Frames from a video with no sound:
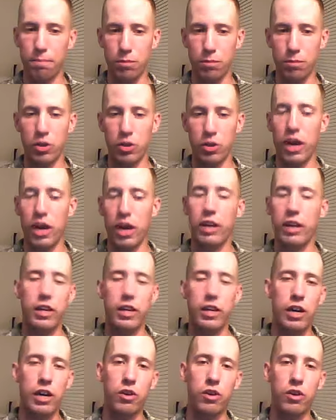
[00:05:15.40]
you're not going
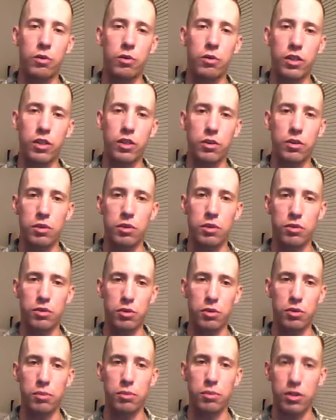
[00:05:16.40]
to carry with you into
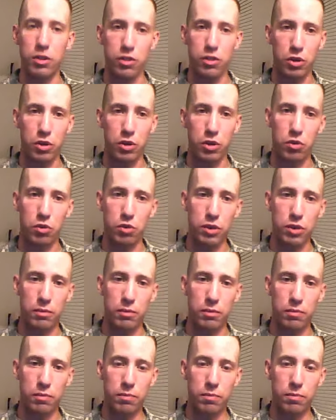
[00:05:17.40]
your military career.
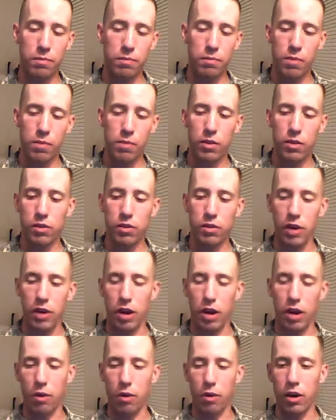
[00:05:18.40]

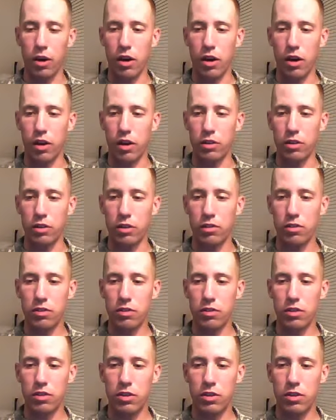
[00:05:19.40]
Now,
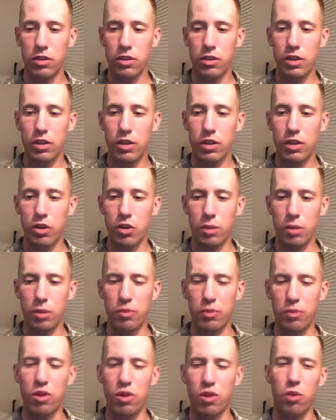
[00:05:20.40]
don't get me
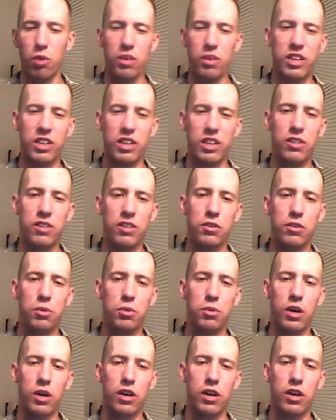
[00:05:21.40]
wrong, when you get
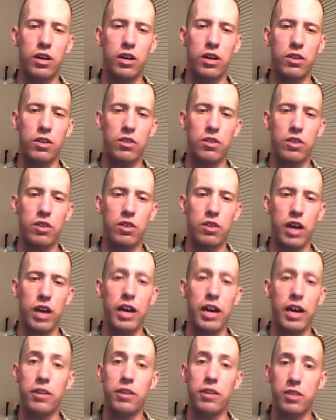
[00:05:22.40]
to
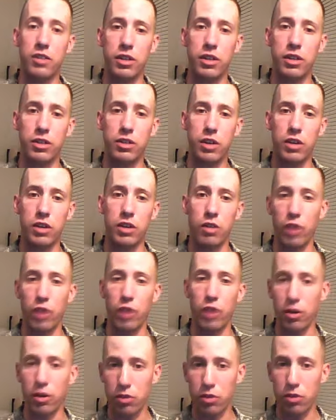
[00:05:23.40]
AIT in the
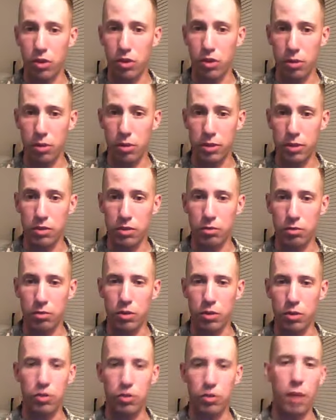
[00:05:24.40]
regular Army,
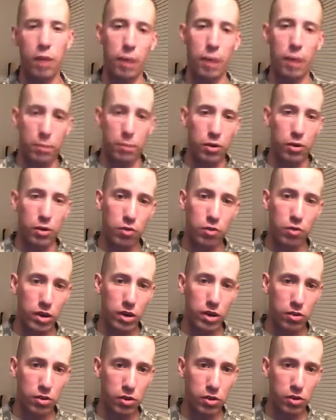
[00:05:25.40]
which I'm not part of the
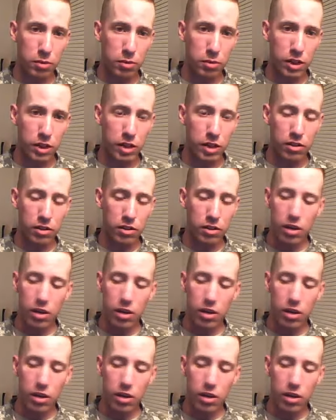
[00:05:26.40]
regular Army yet,